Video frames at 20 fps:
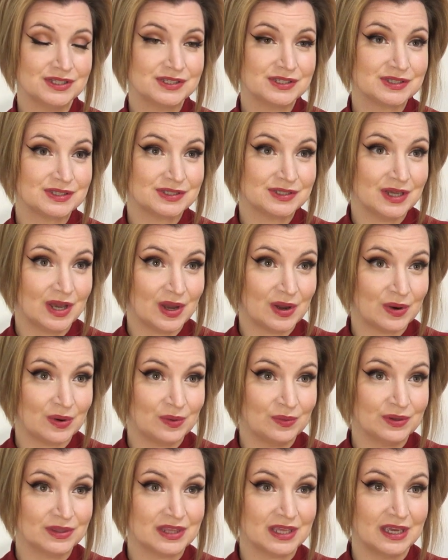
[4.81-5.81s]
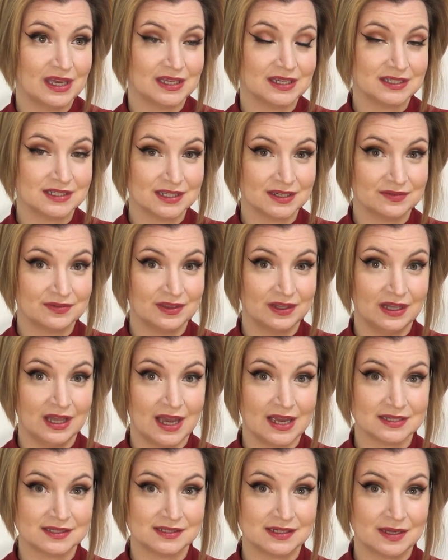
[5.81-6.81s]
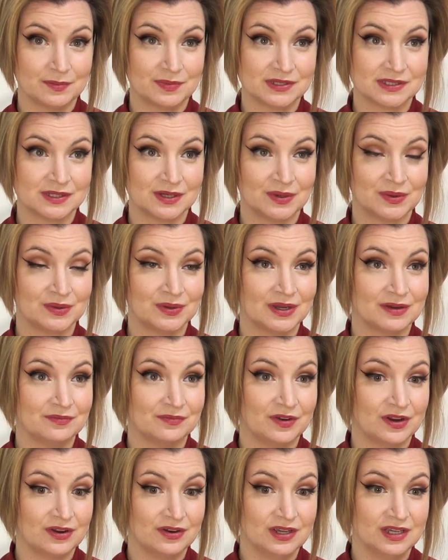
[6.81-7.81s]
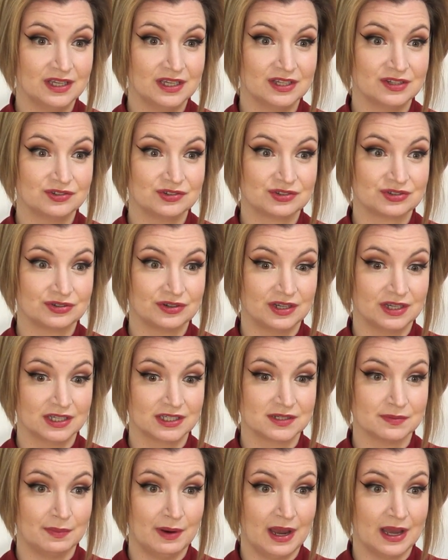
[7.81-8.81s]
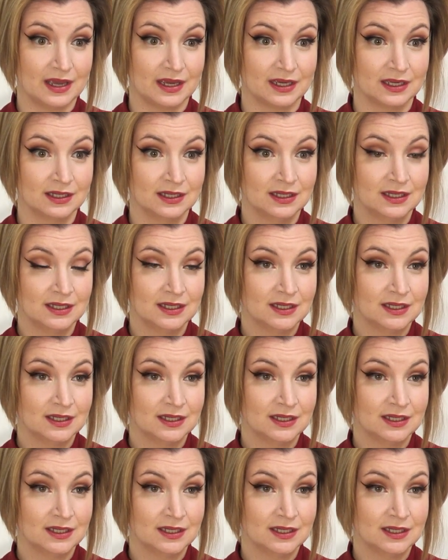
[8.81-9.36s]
So, at the end of the last episode, I'm very intrigued by,